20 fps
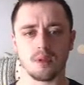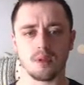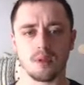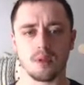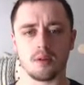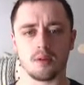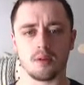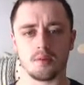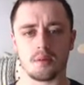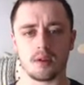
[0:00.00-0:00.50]

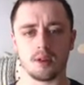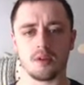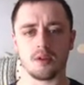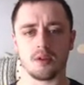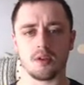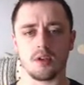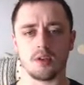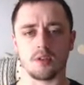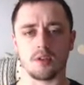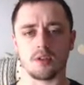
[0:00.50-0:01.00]
make sure
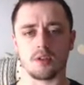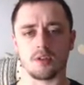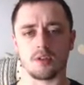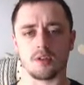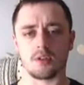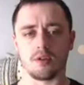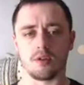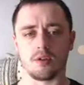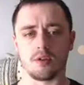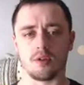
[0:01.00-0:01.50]
you get version
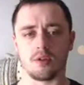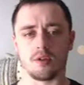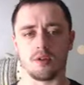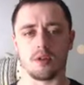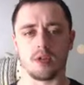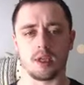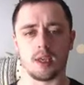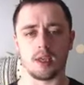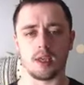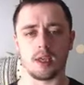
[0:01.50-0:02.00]

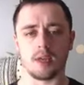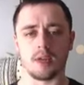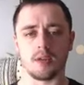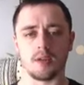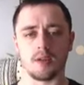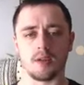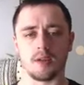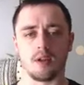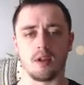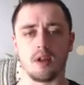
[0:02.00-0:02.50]
2
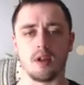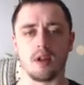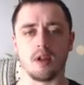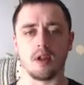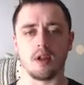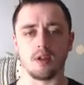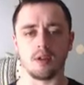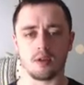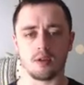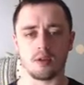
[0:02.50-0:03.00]
and
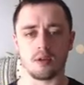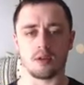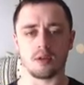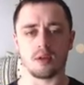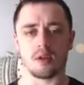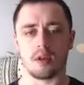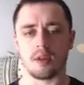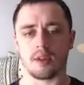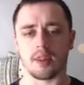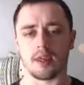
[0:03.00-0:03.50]
you'll
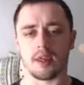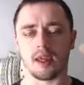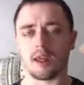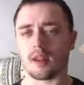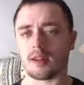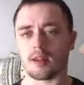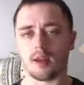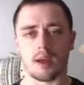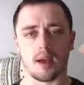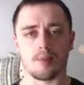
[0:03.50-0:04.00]
install
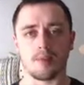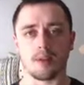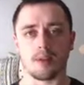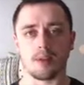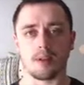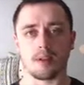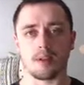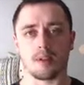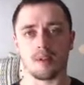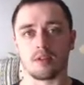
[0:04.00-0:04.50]
that. I'm not
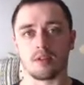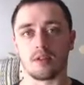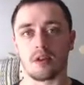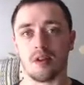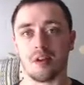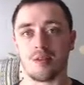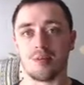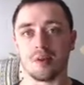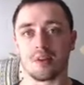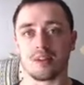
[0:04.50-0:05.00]
going to
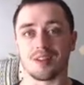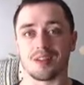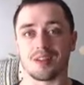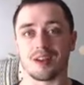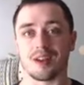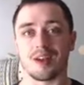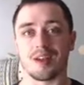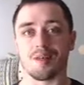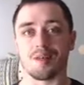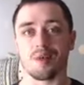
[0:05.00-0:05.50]
install it because I
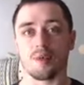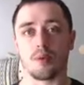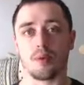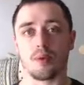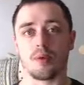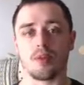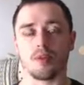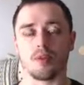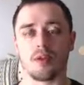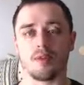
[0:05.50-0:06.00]
have
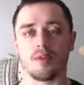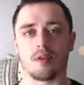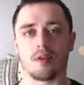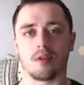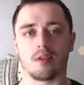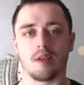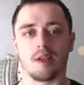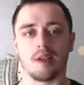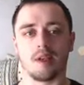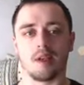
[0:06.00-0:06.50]
4.7
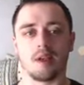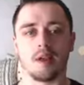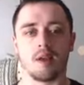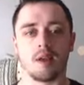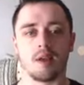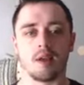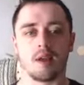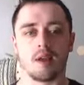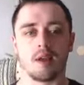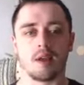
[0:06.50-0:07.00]
already,
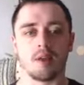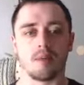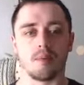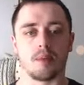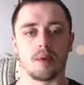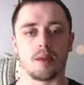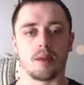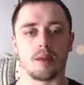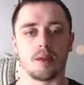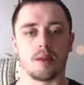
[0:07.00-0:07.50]

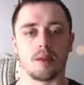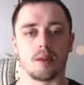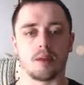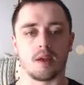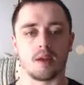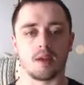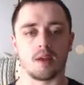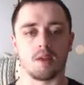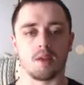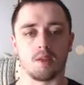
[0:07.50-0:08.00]

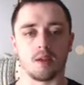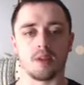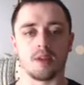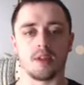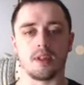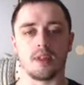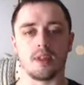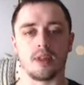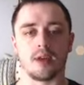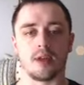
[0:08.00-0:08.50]
but you will
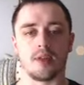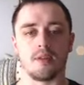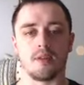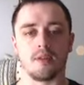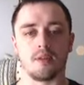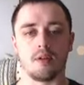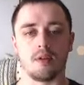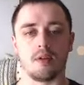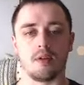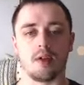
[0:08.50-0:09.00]
need that if you
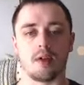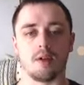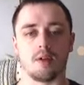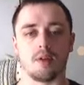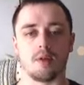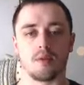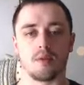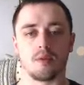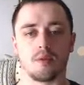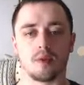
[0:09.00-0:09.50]
don't
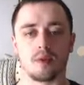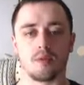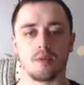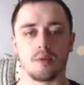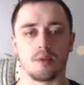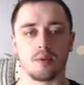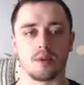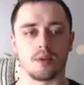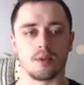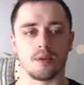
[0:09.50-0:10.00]
have WordPress
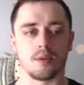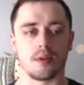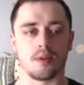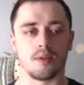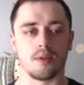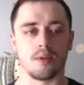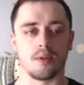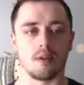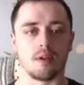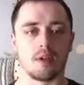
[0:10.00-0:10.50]

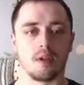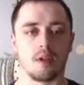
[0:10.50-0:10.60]
4.7.